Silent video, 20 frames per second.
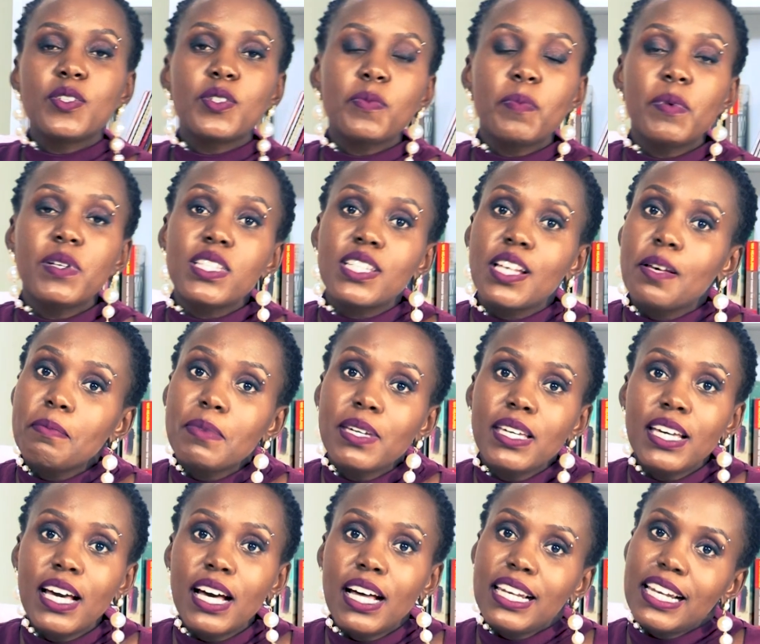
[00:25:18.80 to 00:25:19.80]
to sponsor
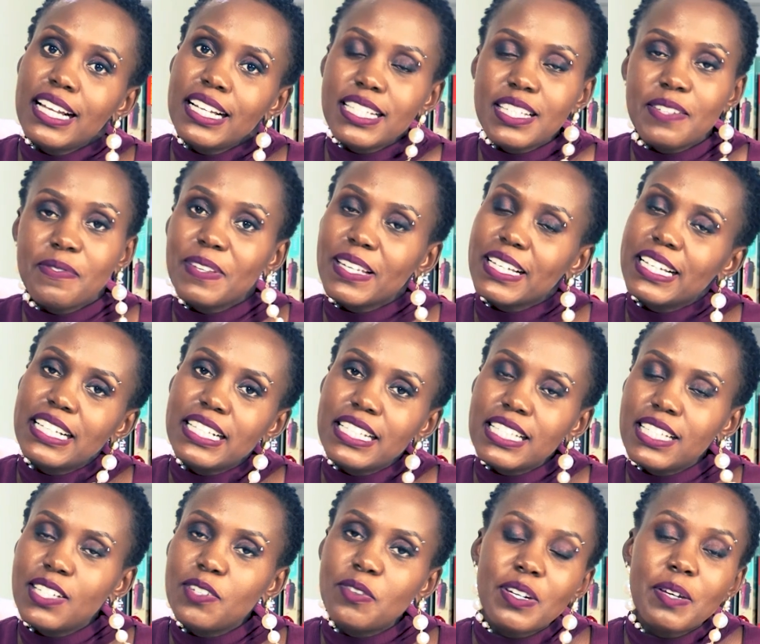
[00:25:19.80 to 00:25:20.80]
me a Las
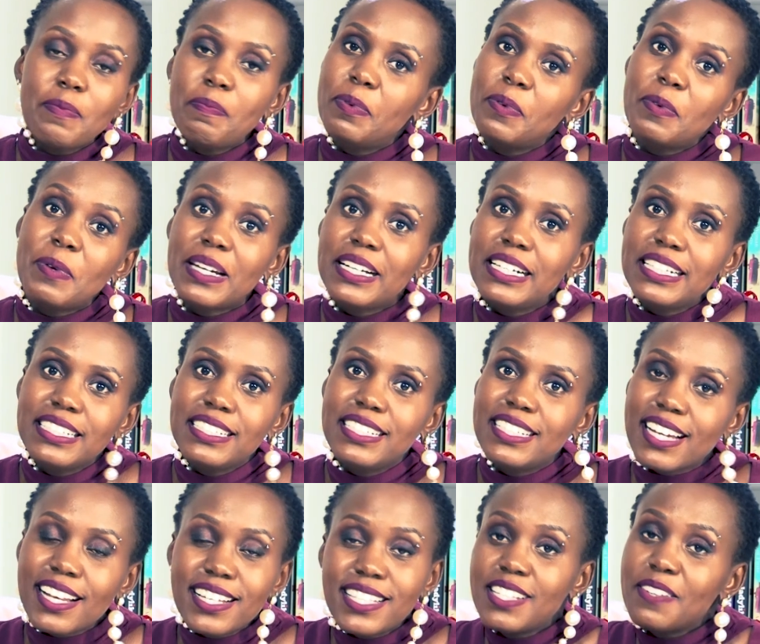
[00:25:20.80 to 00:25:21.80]
Vegas trip? Really,
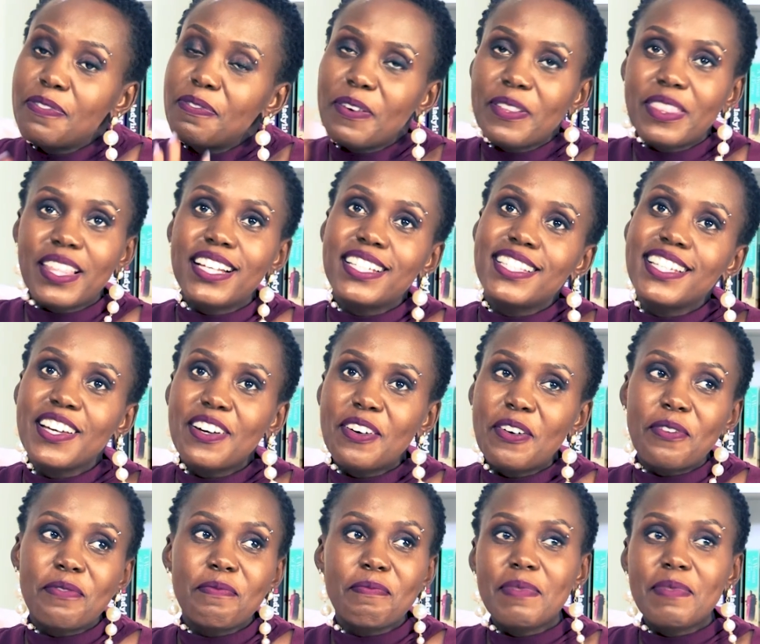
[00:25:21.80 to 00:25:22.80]
just for the sake of me?